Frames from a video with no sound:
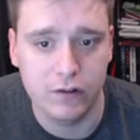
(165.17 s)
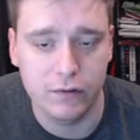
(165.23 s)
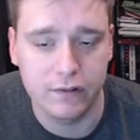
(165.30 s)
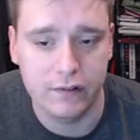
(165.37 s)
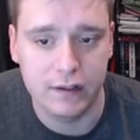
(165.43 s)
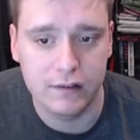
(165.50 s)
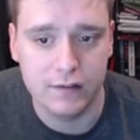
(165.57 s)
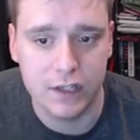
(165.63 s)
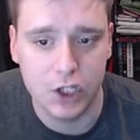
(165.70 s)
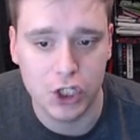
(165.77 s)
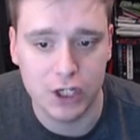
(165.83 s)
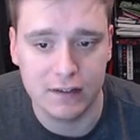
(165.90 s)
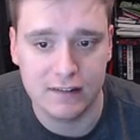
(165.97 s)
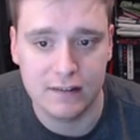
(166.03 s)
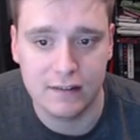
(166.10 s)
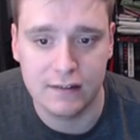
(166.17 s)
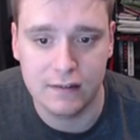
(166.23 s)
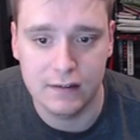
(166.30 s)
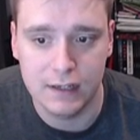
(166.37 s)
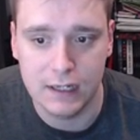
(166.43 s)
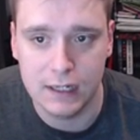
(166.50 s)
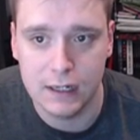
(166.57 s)
season just to
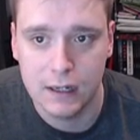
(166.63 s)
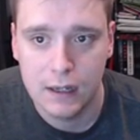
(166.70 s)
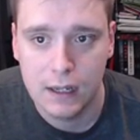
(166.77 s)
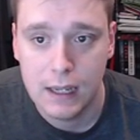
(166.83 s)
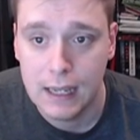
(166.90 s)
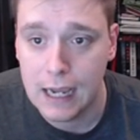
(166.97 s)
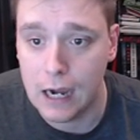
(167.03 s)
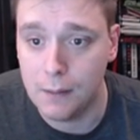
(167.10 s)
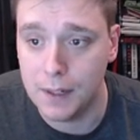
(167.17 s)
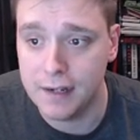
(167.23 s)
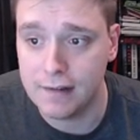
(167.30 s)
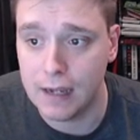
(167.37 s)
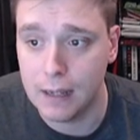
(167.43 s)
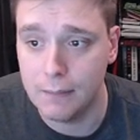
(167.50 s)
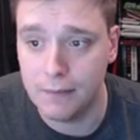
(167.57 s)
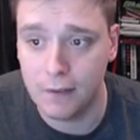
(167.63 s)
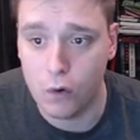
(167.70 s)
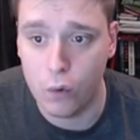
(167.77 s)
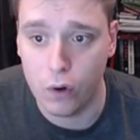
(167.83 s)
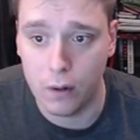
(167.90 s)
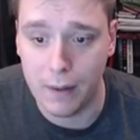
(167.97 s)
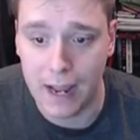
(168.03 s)
see how many times the
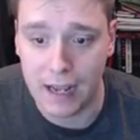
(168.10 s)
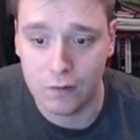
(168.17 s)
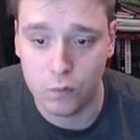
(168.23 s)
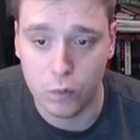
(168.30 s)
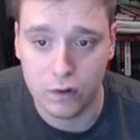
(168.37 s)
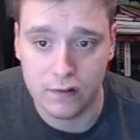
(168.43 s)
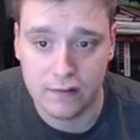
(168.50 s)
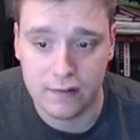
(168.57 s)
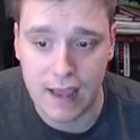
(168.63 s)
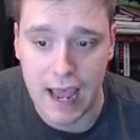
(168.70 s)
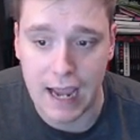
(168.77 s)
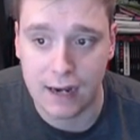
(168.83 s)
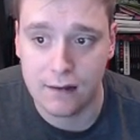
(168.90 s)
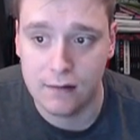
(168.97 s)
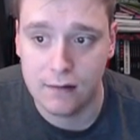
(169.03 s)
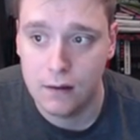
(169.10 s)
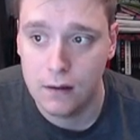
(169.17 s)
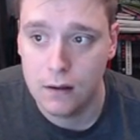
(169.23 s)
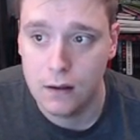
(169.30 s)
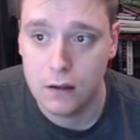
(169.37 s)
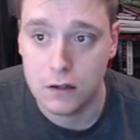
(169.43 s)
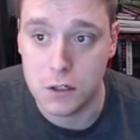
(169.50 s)
quarterbacks were sacked
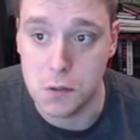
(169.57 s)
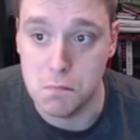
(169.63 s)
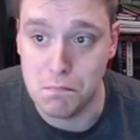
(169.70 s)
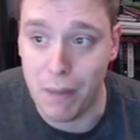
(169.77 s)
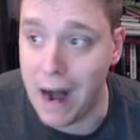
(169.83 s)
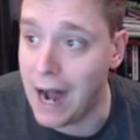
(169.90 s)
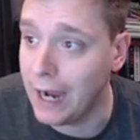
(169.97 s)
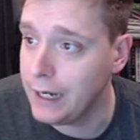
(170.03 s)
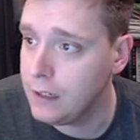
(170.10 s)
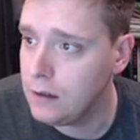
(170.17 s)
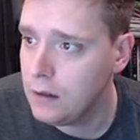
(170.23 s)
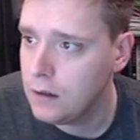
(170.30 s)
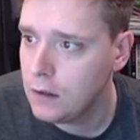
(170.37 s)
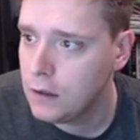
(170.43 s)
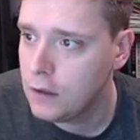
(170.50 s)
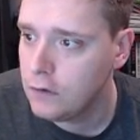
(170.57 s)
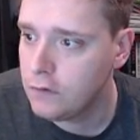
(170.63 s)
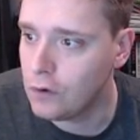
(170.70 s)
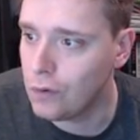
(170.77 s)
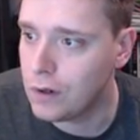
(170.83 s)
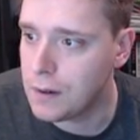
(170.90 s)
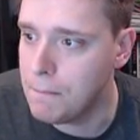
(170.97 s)
combined.
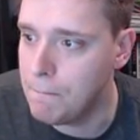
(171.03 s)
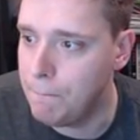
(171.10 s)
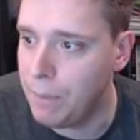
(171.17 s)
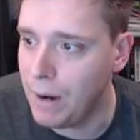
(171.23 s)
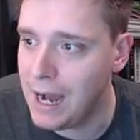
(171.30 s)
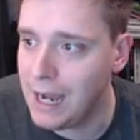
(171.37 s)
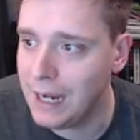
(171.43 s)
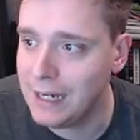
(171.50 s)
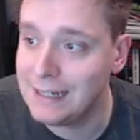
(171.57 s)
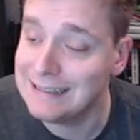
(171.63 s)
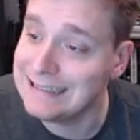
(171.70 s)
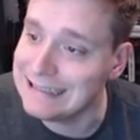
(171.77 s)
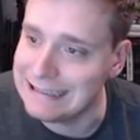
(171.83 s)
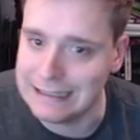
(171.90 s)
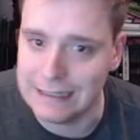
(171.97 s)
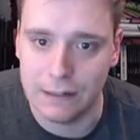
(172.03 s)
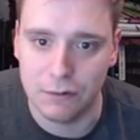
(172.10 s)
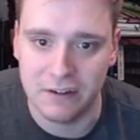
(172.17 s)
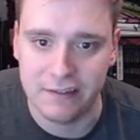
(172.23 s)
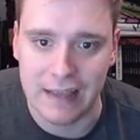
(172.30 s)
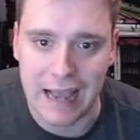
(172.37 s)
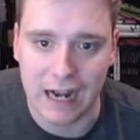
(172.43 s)
So combined, they
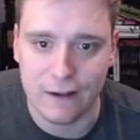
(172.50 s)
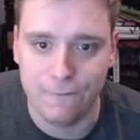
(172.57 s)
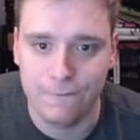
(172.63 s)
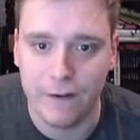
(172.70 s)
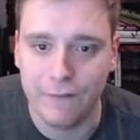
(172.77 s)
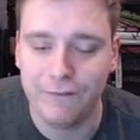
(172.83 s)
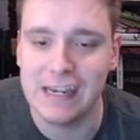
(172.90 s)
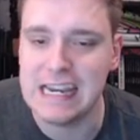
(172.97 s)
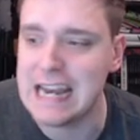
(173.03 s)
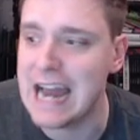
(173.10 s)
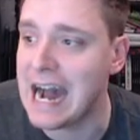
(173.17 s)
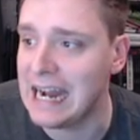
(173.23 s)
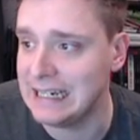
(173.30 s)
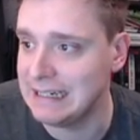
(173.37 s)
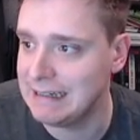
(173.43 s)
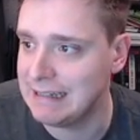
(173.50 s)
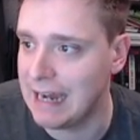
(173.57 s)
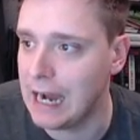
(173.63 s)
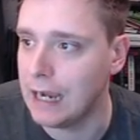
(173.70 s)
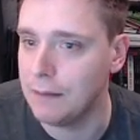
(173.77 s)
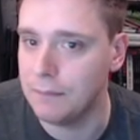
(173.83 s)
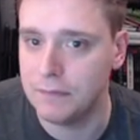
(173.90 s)
were sacked 59
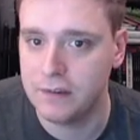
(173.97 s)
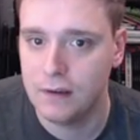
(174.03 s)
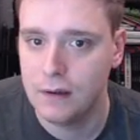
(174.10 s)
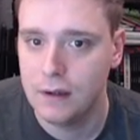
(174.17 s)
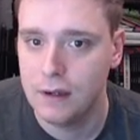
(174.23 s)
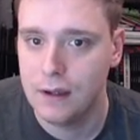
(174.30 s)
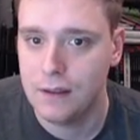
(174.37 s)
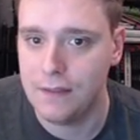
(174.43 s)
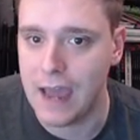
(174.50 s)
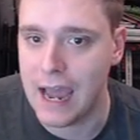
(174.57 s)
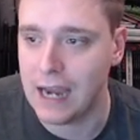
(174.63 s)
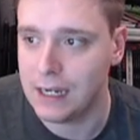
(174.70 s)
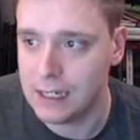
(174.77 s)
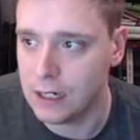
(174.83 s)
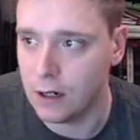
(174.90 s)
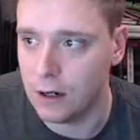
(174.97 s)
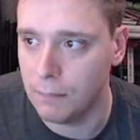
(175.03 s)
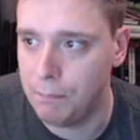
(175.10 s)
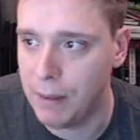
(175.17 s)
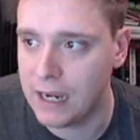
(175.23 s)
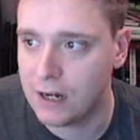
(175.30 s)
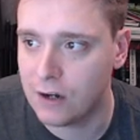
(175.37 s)
times that year.
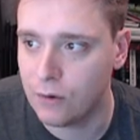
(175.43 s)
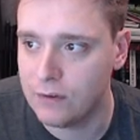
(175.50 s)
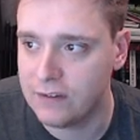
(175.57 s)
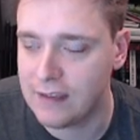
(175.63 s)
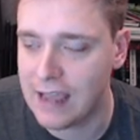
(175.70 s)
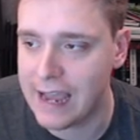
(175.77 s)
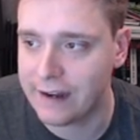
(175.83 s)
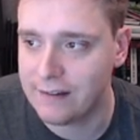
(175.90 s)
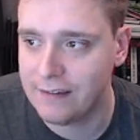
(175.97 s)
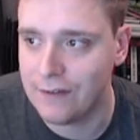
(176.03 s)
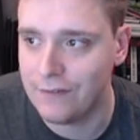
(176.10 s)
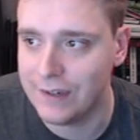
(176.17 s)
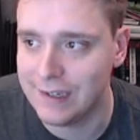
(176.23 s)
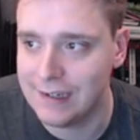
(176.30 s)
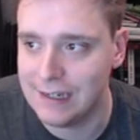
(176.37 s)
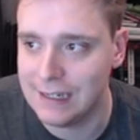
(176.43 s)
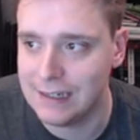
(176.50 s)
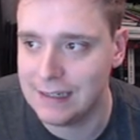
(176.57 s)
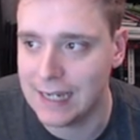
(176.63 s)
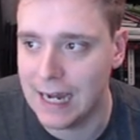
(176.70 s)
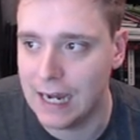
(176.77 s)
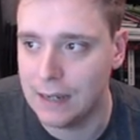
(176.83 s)
Baker was sacked
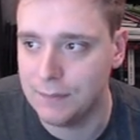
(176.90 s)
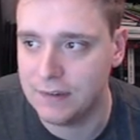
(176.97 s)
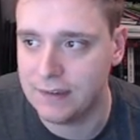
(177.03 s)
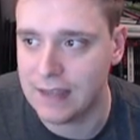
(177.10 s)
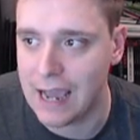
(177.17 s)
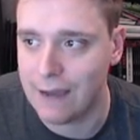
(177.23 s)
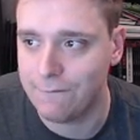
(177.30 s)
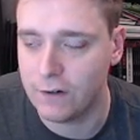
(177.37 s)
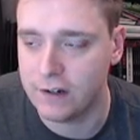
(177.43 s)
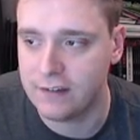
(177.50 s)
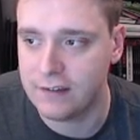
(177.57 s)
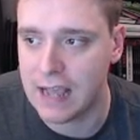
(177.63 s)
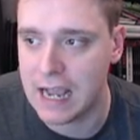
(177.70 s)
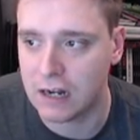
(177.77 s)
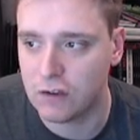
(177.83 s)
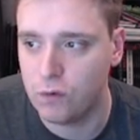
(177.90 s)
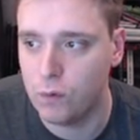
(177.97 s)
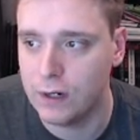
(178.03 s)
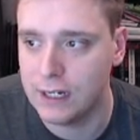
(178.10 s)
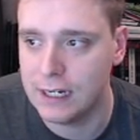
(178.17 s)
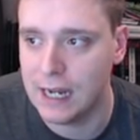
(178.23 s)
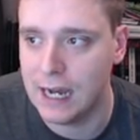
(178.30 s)
17 times, Stafford sacked
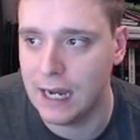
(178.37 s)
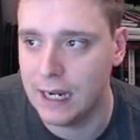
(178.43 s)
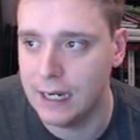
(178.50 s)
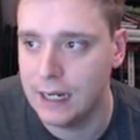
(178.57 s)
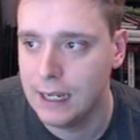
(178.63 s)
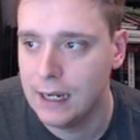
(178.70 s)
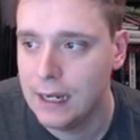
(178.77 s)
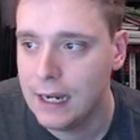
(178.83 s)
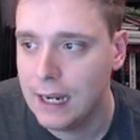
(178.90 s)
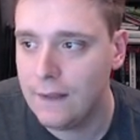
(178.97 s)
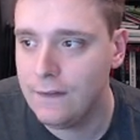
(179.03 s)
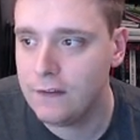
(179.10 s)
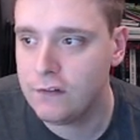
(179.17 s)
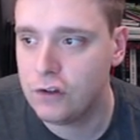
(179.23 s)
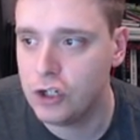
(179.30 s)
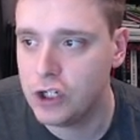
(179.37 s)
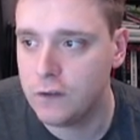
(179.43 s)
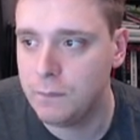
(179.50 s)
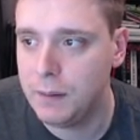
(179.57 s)
29. And this could just be